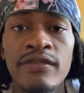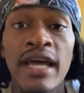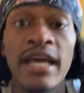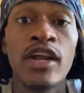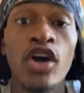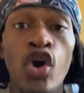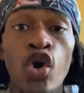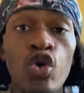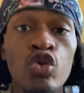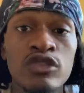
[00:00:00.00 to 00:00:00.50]
Now
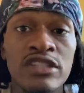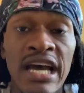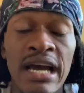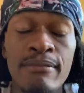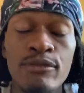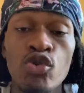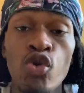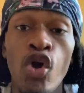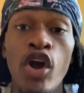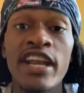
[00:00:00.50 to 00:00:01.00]
the whole
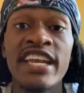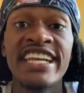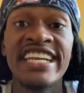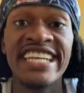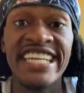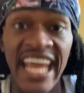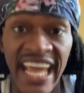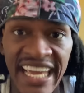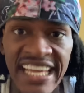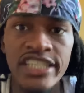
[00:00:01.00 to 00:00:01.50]
time you are
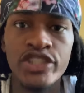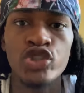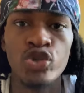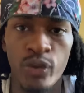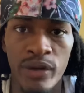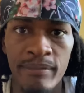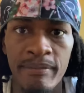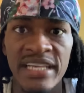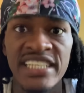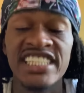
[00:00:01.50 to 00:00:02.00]

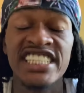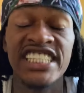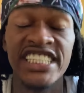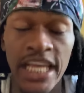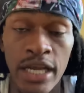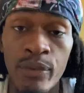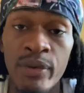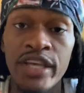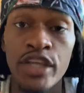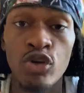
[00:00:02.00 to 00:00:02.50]
daydreaming,
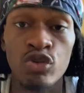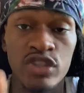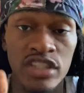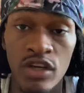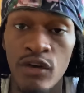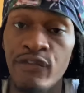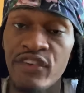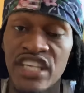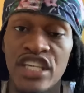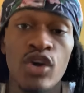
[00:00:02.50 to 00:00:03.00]
staring
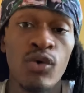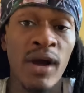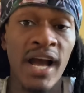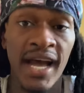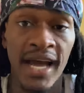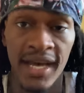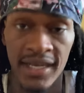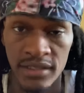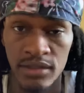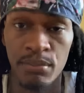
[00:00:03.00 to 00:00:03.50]
yourself in your
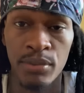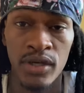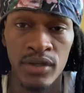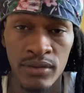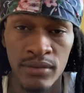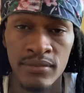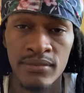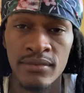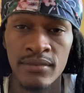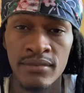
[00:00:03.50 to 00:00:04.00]
eyes, bro.